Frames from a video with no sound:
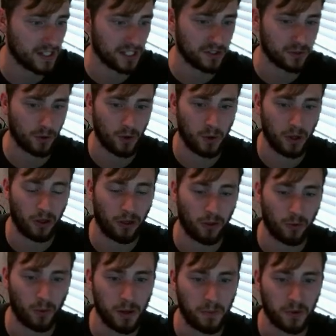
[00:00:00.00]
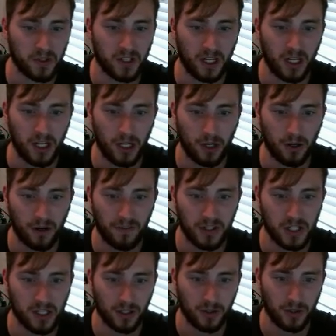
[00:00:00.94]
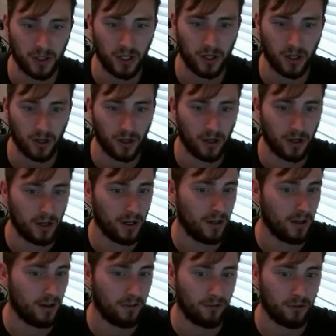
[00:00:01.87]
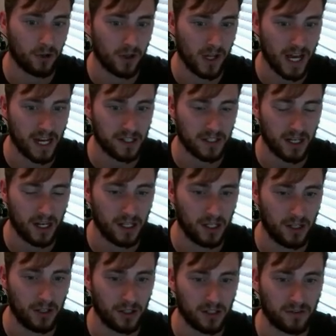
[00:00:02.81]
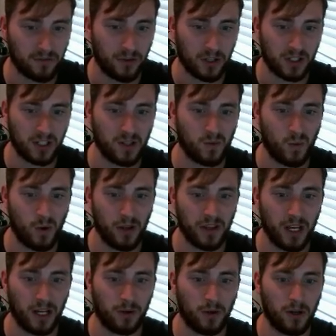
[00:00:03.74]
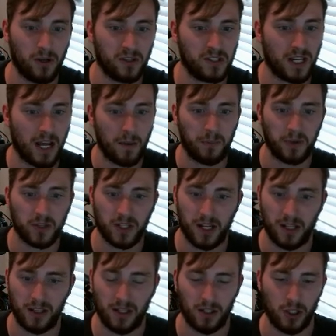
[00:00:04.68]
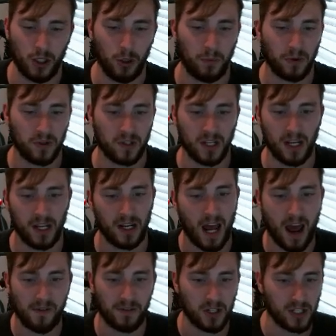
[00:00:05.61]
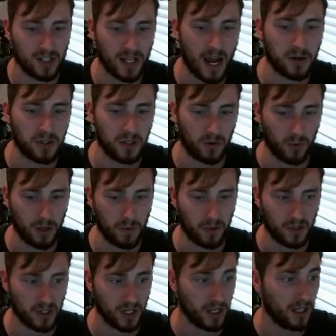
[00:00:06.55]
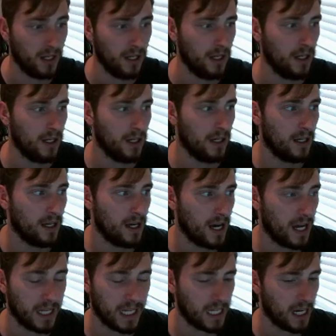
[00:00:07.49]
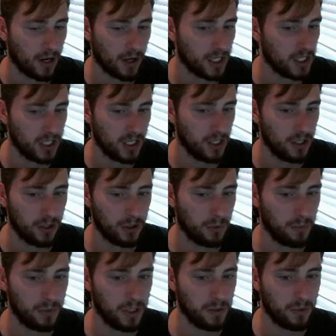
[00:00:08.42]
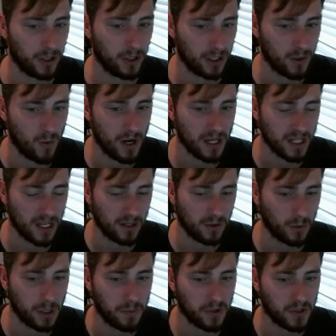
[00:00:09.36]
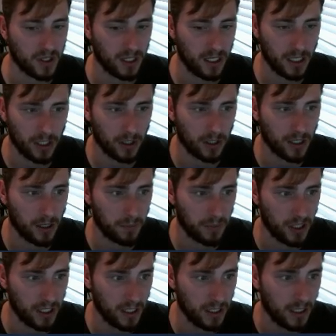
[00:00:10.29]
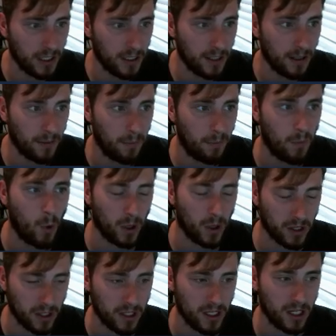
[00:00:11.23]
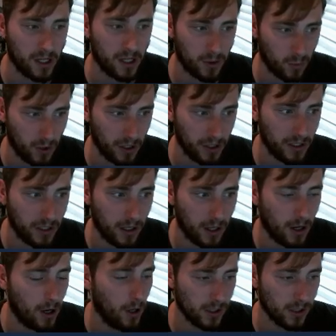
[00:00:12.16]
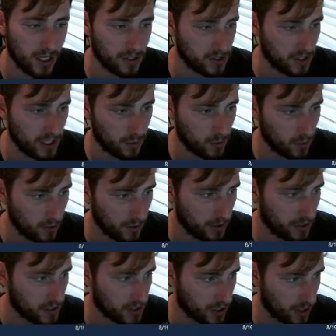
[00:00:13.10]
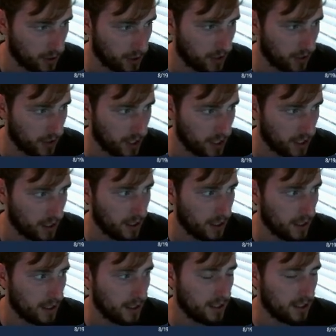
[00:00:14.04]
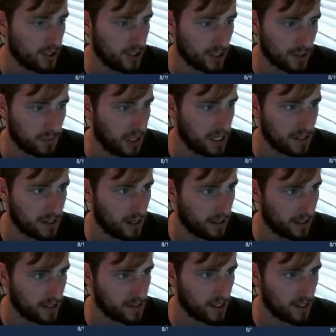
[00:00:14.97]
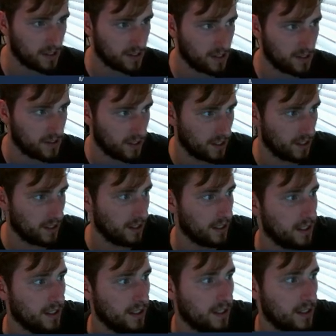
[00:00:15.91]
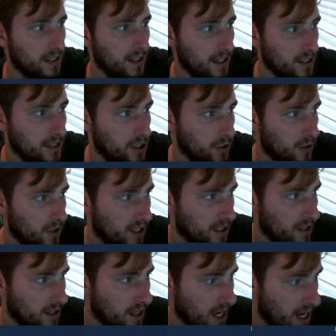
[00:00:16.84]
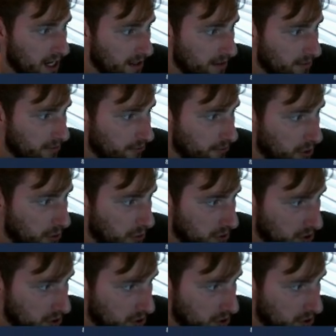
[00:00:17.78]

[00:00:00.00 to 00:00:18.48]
that's growing 3% a year every single year for the last 10 years versus one that grows 10% and 2%, averages out to 3%, I guarantee you people are going to want that 3% a year company more than the other one, all else equal. And so I think just based on consistency, I do think that funeral